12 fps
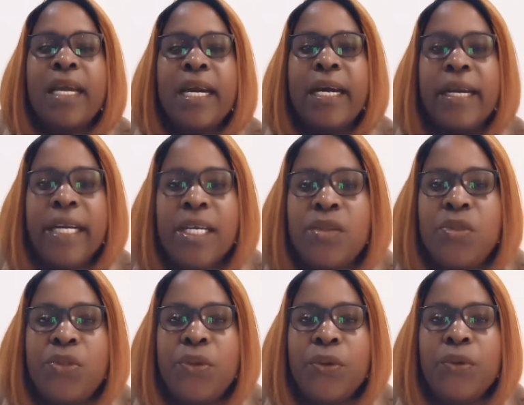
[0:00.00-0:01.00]

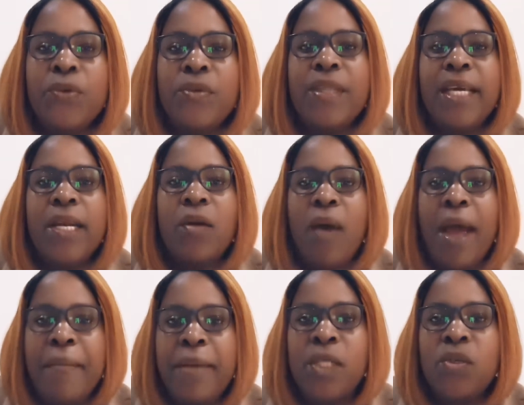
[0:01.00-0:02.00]
read through the
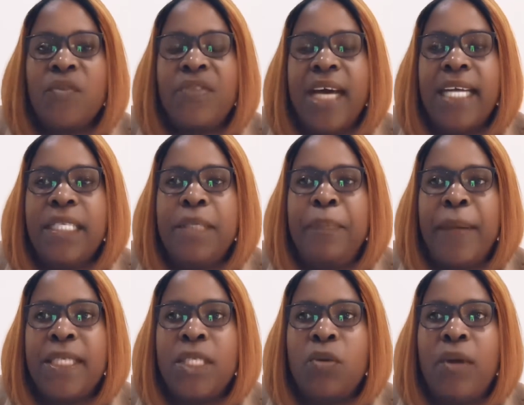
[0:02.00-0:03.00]
requirements of that
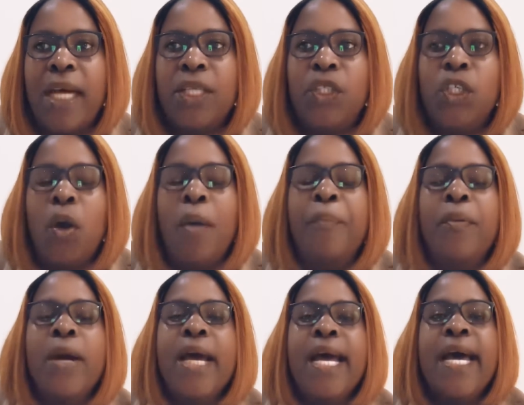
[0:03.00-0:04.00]
particular job,
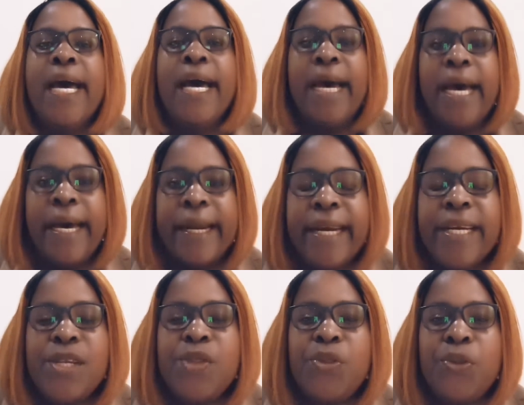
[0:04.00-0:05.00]

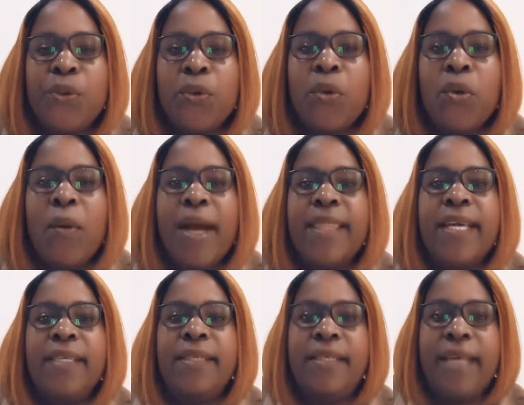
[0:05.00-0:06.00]
read through what
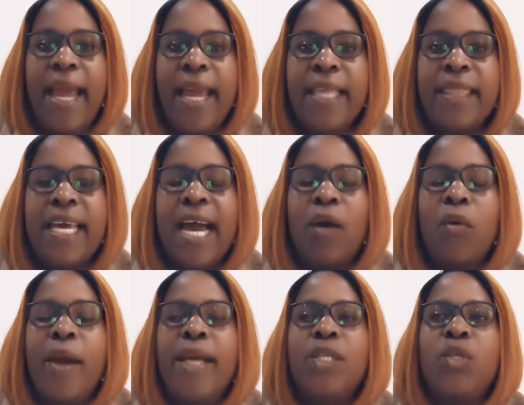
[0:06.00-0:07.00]
they say they are
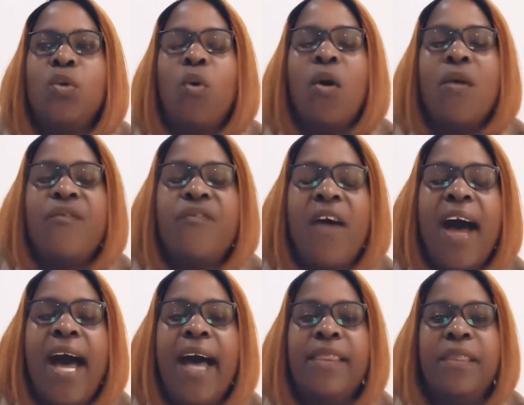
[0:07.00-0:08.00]
going to
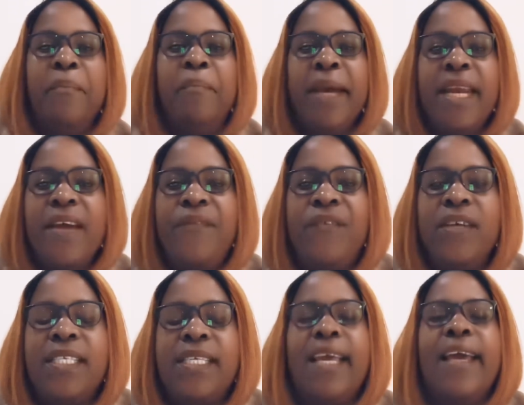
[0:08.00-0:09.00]
offer, the
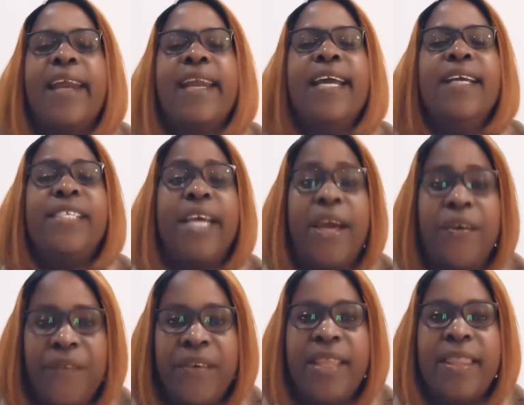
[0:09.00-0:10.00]
benefits, read
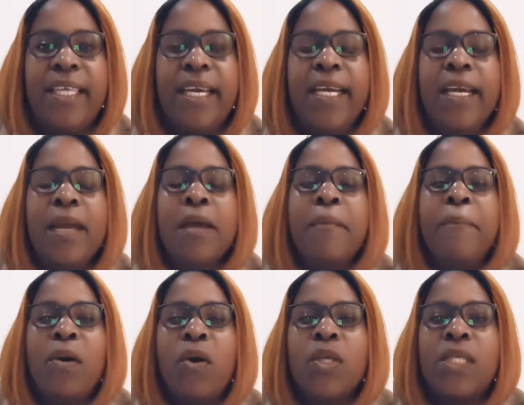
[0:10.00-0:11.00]
everything,
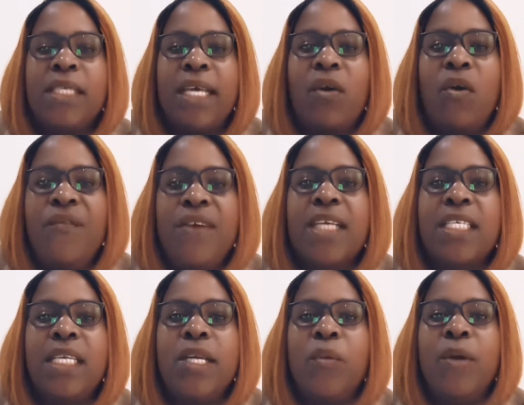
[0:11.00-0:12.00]
because
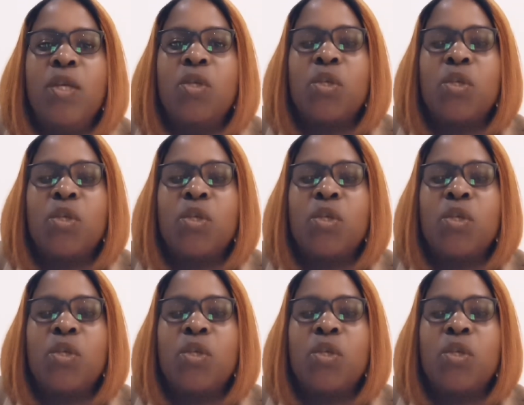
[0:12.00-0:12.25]
obviously when you